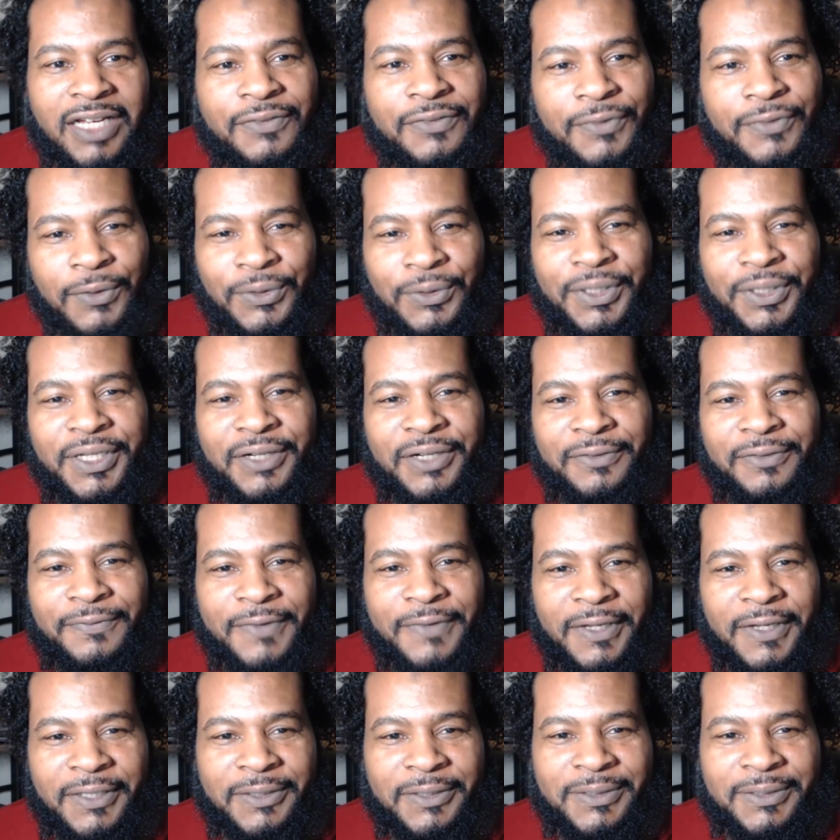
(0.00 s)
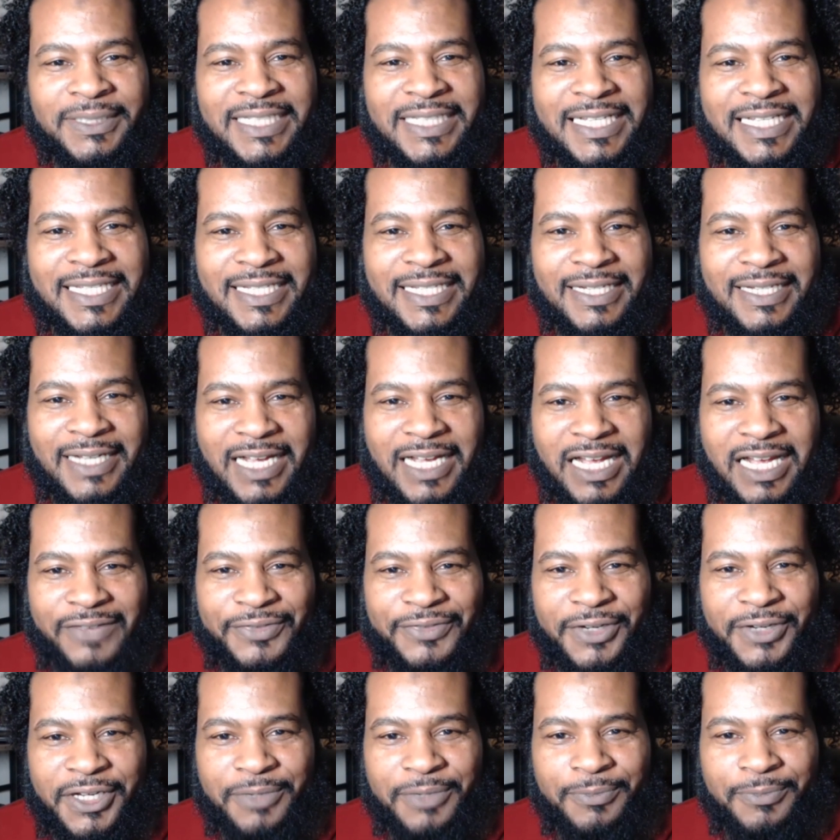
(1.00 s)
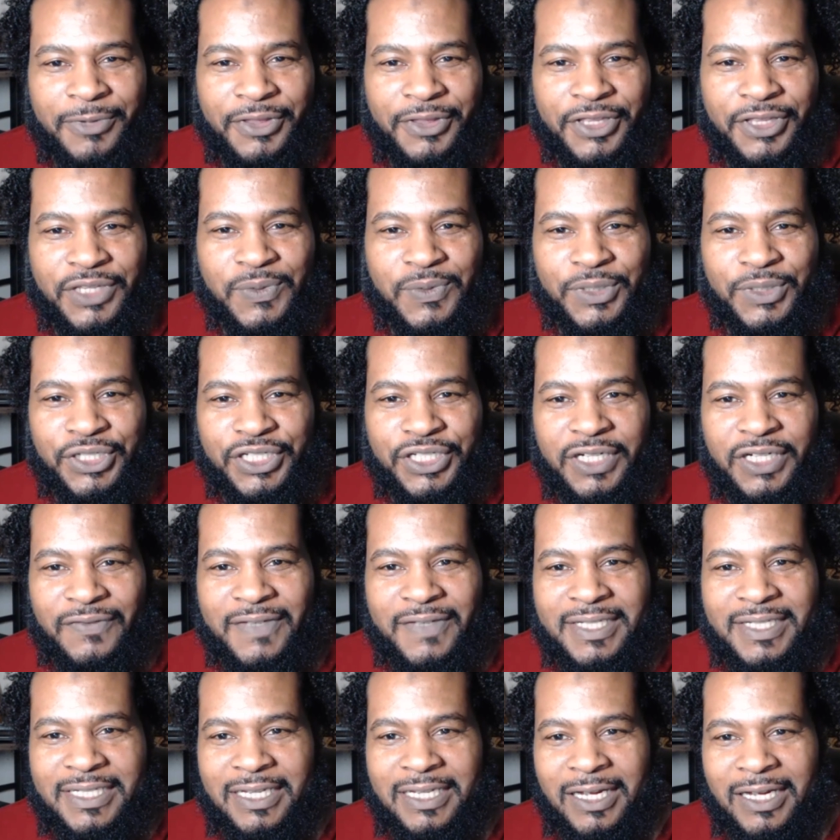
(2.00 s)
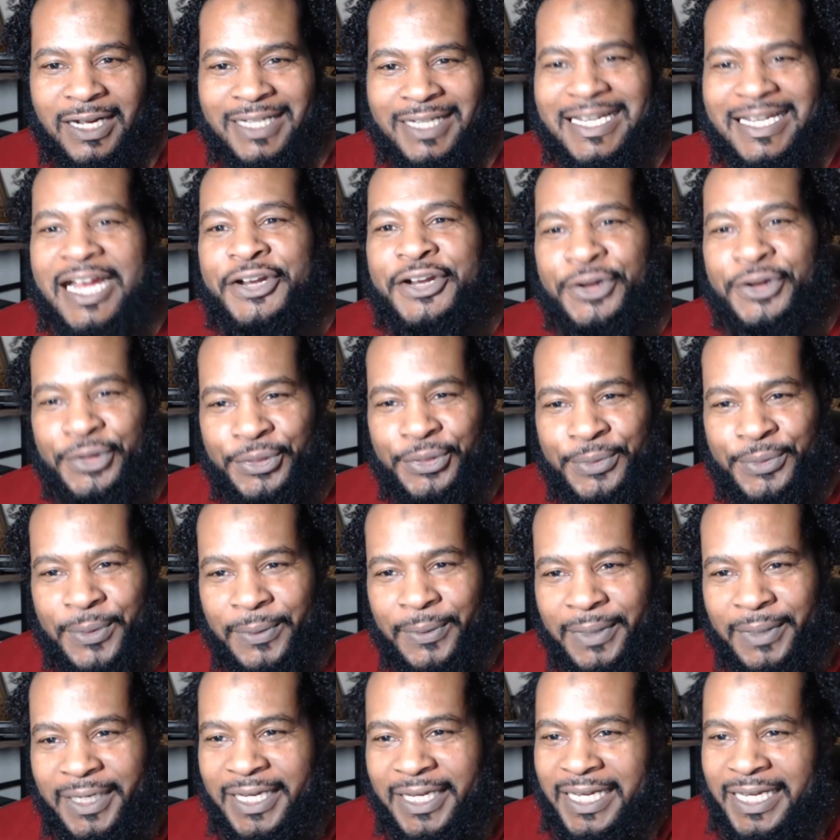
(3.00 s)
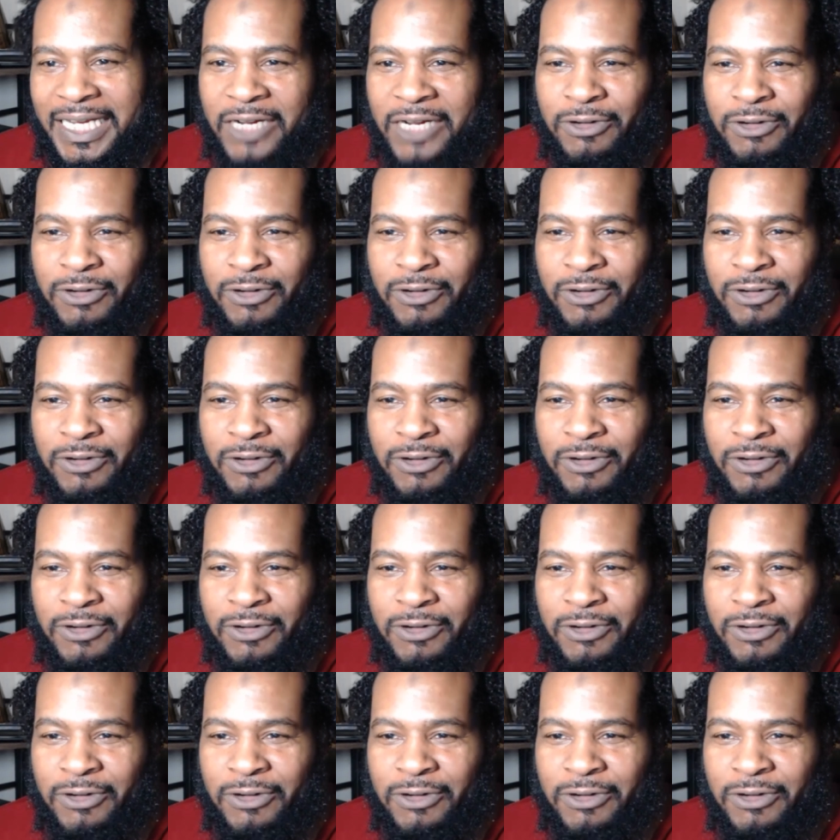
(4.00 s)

If only your fellow decent African brothers would shove a sock down your throat,